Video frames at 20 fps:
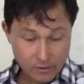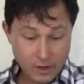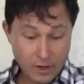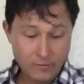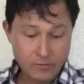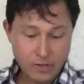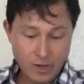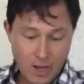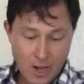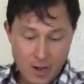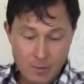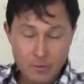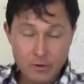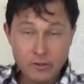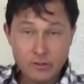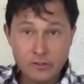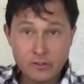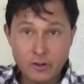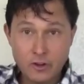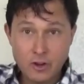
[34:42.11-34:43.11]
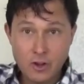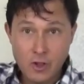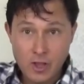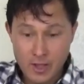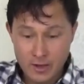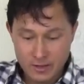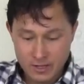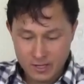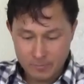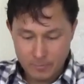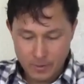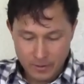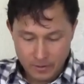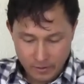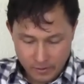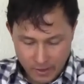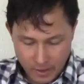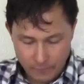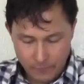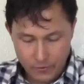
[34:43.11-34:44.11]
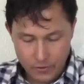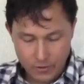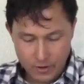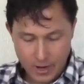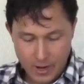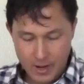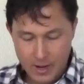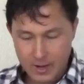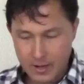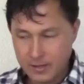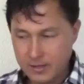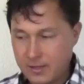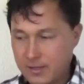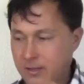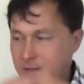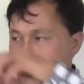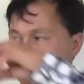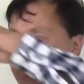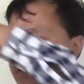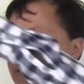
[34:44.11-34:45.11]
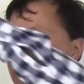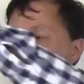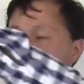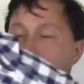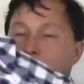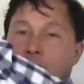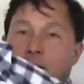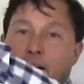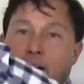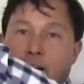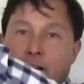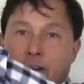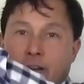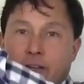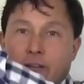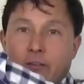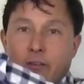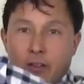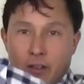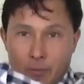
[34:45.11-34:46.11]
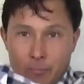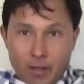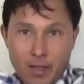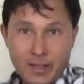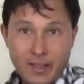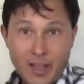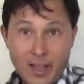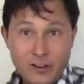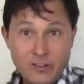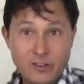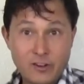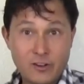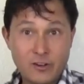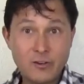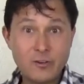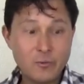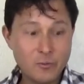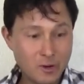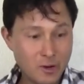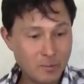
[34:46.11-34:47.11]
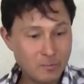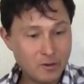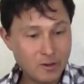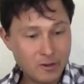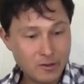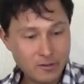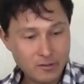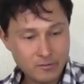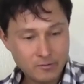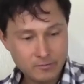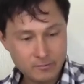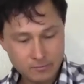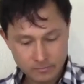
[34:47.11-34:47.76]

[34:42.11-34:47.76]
save time, we're just going to go ahead and speed this up for you guys and come back at you when I'm done.